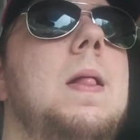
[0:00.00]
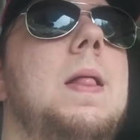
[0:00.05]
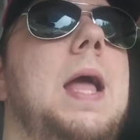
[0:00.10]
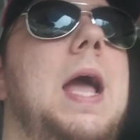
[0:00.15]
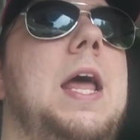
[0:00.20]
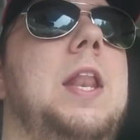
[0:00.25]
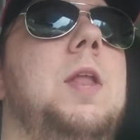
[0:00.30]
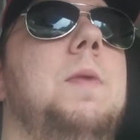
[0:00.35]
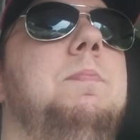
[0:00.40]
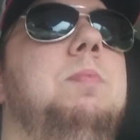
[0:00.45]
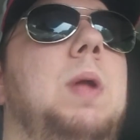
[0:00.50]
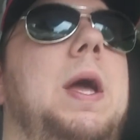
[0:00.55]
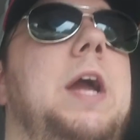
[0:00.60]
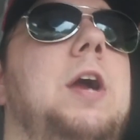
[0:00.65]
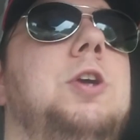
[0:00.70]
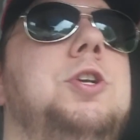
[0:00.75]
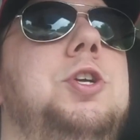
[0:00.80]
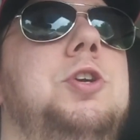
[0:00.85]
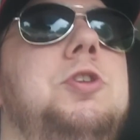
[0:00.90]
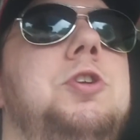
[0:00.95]
and the
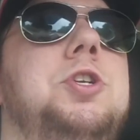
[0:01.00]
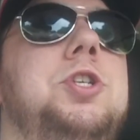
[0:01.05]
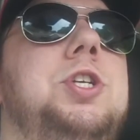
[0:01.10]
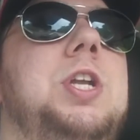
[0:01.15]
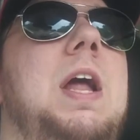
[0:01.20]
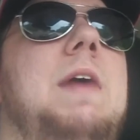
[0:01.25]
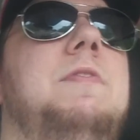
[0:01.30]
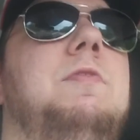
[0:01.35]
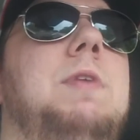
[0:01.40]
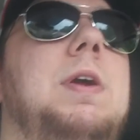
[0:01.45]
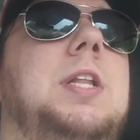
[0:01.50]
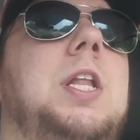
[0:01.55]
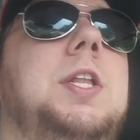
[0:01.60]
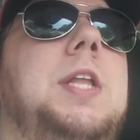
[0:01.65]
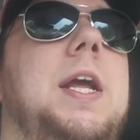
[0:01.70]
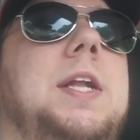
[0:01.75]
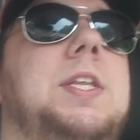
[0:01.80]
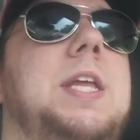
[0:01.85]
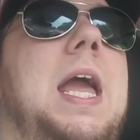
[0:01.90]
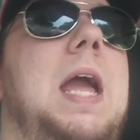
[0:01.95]
Players Union should have the right to
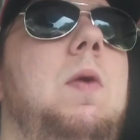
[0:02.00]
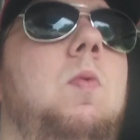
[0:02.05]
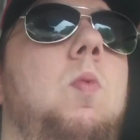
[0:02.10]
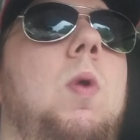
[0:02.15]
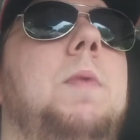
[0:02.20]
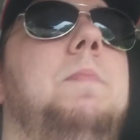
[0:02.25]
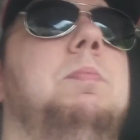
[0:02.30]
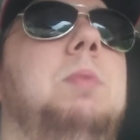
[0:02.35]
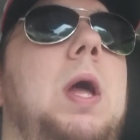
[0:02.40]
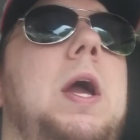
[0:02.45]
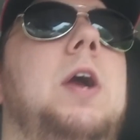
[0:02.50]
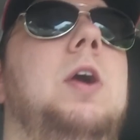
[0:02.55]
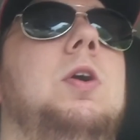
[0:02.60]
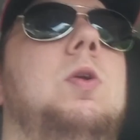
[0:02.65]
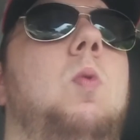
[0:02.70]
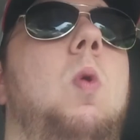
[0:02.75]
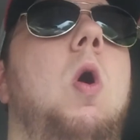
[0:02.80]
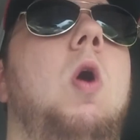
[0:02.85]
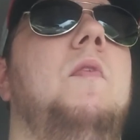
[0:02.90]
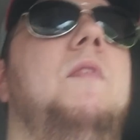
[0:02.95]
dictate what
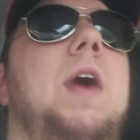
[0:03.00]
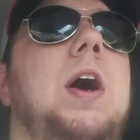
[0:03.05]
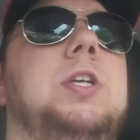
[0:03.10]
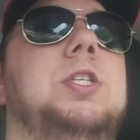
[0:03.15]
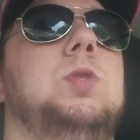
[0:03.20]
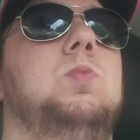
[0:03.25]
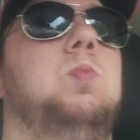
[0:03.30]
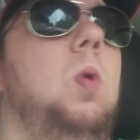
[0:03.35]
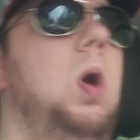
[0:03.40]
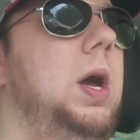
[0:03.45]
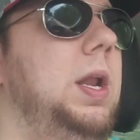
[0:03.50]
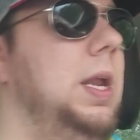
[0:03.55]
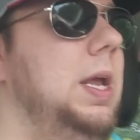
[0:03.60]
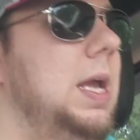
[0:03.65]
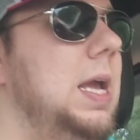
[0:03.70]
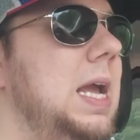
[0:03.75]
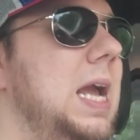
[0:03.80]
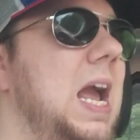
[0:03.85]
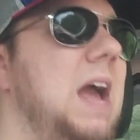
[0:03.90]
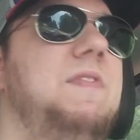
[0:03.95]
player qualifies as what.
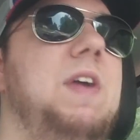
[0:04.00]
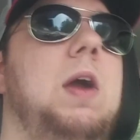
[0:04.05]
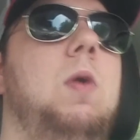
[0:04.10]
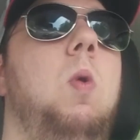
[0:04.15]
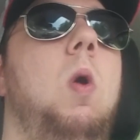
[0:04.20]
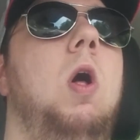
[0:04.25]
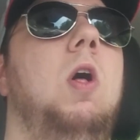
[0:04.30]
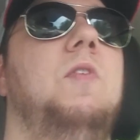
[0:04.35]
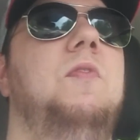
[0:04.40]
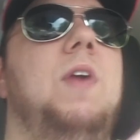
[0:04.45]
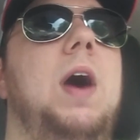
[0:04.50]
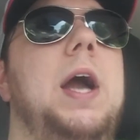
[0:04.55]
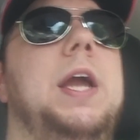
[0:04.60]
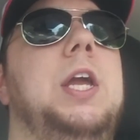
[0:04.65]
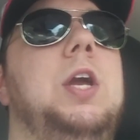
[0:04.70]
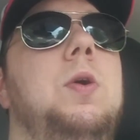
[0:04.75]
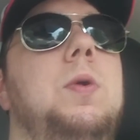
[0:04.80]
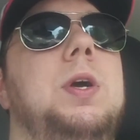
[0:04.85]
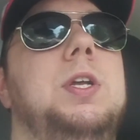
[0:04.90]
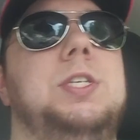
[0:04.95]
If they qualify
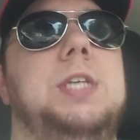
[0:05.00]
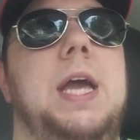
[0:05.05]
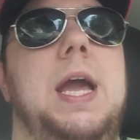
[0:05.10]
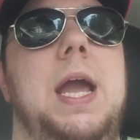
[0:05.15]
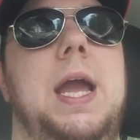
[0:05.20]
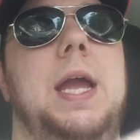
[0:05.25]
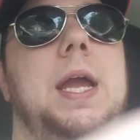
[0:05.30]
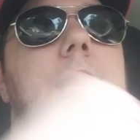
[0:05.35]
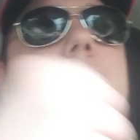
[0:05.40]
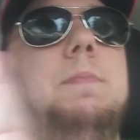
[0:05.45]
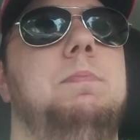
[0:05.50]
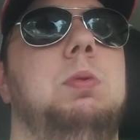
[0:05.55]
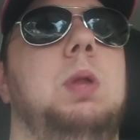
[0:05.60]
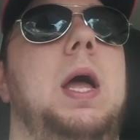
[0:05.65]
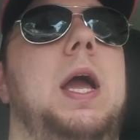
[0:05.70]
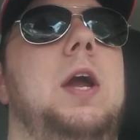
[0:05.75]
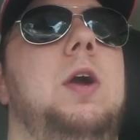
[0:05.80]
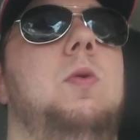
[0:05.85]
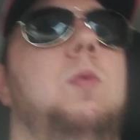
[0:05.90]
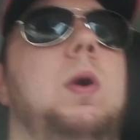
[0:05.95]
you as a
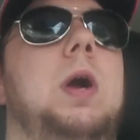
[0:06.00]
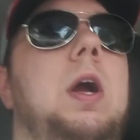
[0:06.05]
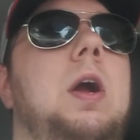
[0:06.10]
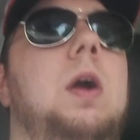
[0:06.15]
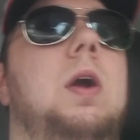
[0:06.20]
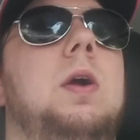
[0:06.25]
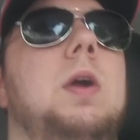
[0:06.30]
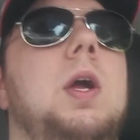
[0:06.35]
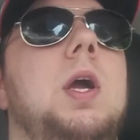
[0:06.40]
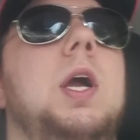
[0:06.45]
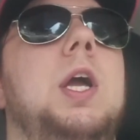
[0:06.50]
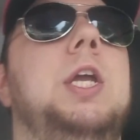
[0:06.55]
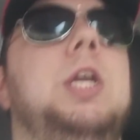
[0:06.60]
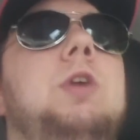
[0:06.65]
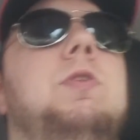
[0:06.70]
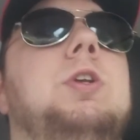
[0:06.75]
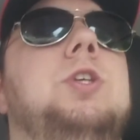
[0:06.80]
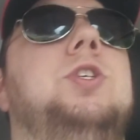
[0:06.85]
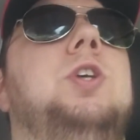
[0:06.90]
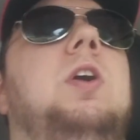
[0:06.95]
player where
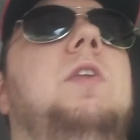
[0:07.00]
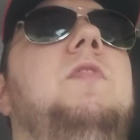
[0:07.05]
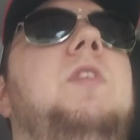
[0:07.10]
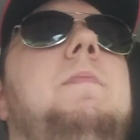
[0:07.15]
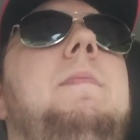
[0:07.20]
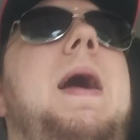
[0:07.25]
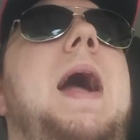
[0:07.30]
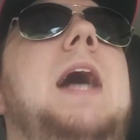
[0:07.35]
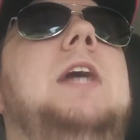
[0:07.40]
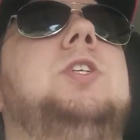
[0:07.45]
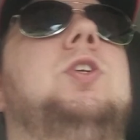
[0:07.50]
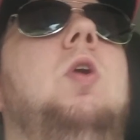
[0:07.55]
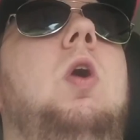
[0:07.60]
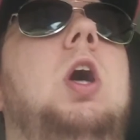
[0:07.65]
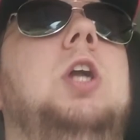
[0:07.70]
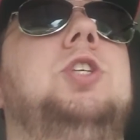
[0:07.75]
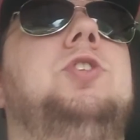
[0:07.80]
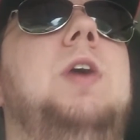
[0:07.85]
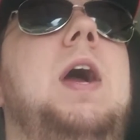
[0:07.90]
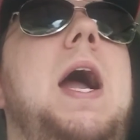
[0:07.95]
you deserve the max
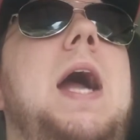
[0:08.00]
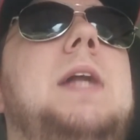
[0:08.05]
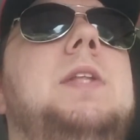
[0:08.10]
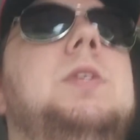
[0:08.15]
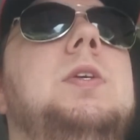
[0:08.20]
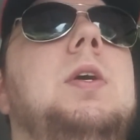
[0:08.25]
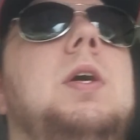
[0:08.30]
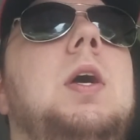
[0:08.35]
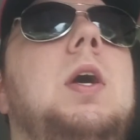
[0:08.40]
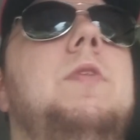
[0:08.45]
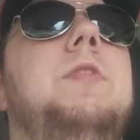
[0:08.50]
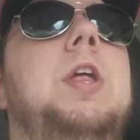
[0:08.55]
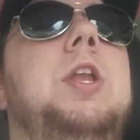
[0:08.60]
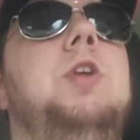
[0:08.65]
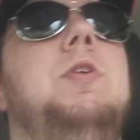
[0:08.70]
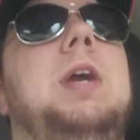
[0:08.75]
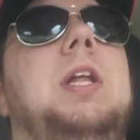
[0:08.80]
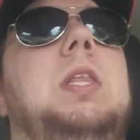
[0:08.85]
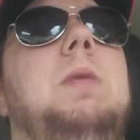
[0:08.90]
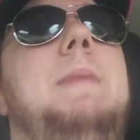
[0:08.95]
contract, then
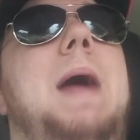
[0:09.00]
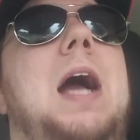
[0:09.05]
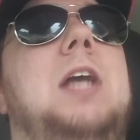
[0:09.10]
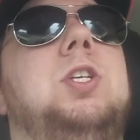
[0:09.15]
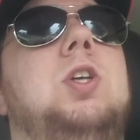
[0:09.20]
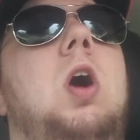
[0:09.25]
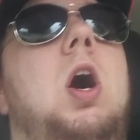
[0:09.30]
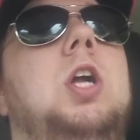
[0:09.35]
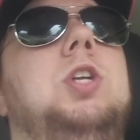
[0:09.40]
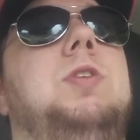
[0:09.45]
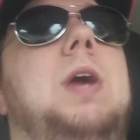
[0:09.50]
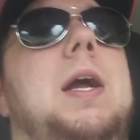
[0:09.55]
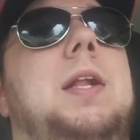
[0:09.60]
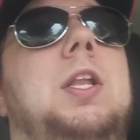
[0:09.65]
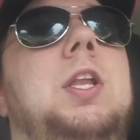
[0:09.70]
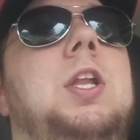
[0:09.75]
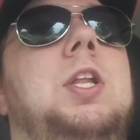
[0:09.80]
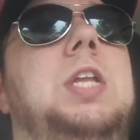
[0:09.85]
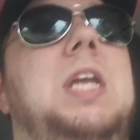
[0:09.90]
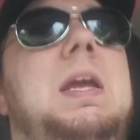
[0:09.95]
you get the max
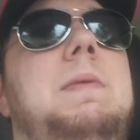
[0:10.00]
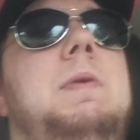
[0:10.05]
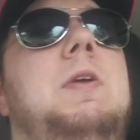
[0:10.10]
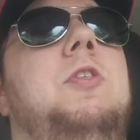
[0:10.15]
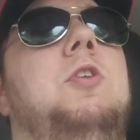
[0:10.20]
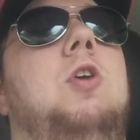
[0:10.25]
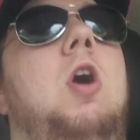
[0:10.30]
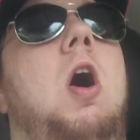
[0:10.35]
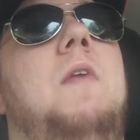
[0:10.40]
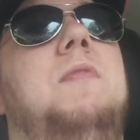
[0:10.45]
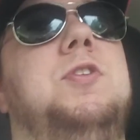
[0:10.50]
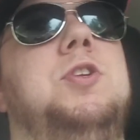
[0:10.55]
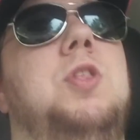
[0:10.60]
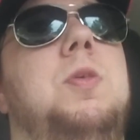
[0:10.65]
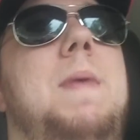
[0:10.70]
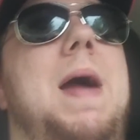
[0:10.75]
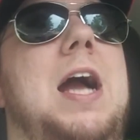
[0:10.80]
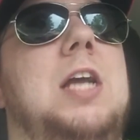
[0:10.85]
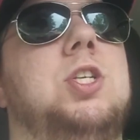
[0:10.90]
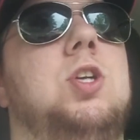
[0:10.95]
contract. And the team either offers you
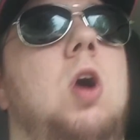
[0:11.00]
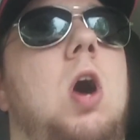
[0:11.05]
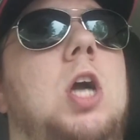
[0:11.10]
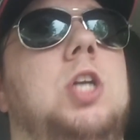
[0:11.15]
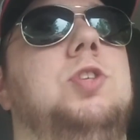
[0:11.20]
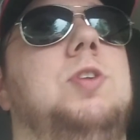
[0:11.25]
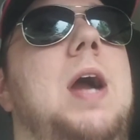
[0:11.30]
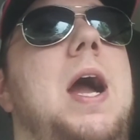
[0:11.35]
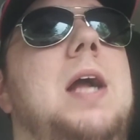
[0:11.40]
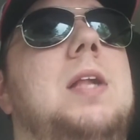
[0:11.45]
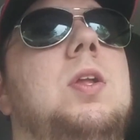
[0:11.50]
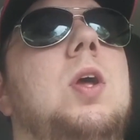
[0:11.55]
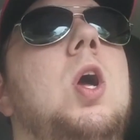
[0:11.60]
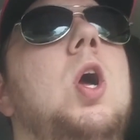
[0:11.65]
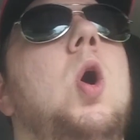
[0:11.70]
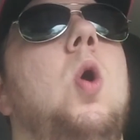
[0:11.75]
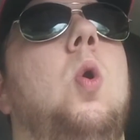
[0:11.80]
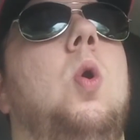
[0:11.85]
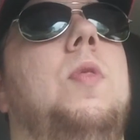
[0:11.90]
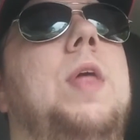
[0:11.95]
the max contract
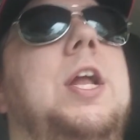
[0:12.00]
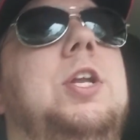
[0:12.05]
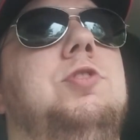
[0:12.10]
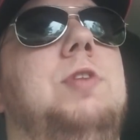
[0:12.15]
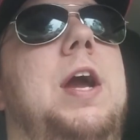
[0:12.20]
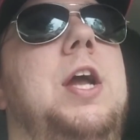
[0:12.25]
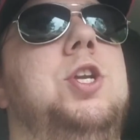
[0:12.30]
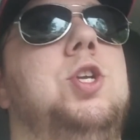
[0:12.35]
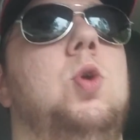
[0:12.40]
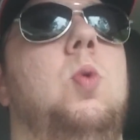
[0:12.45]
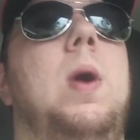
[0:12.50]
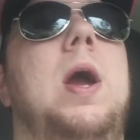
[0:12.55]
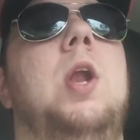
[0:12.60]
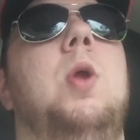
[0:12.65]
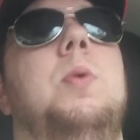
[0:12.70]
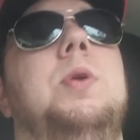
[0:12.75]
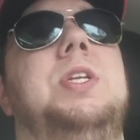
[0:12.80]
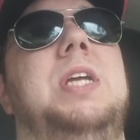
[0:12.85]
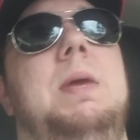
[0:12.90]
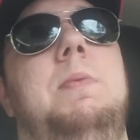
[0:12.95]
or they trade you away
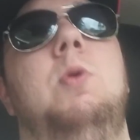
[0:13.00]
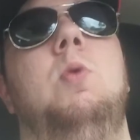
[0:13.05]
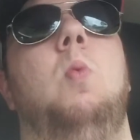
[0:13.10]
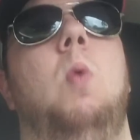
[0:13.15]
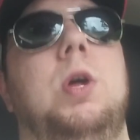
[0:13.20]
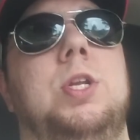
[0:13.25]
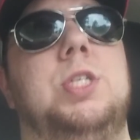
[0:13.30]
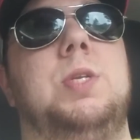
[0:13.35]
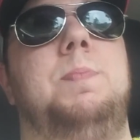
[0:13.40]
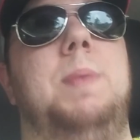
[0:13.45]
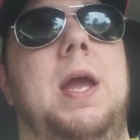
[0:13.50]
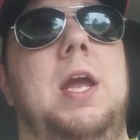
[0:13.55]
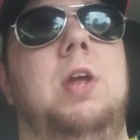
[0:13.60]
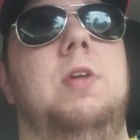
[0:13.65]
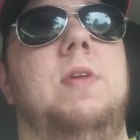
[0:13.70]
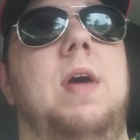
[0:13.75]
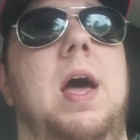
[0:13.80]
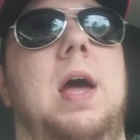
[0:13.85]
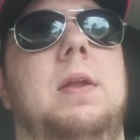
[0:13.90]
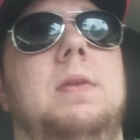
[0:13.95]
to a team who wants to pay
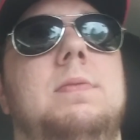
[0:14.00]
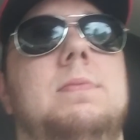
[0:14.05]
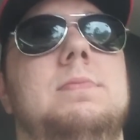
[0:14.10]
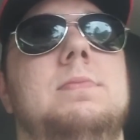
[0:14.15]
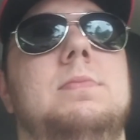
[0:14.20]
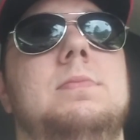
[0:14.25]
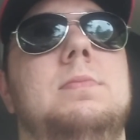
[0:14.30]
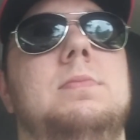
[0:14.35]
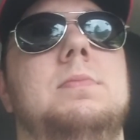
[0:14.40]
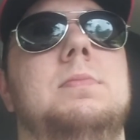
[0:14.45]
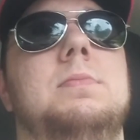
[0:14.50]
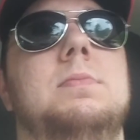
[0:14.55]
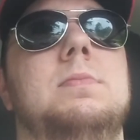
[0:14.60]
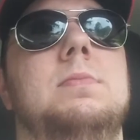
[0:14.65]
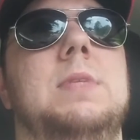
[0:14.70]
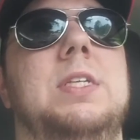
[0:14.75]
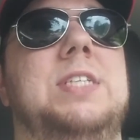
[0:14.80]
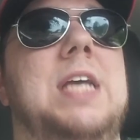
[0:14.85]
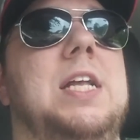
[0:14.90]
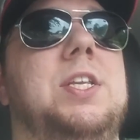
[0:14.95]
you that.
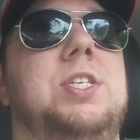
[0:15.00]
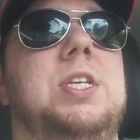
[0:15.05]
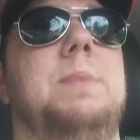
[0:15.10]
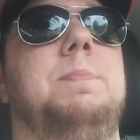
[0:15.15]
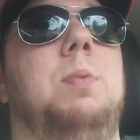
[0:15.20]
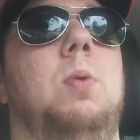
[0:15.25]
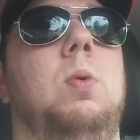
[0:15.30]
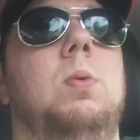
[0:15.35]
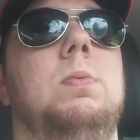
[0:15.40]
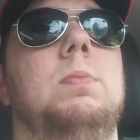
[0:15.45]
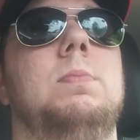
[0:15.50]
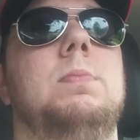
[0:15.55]
It's that simple.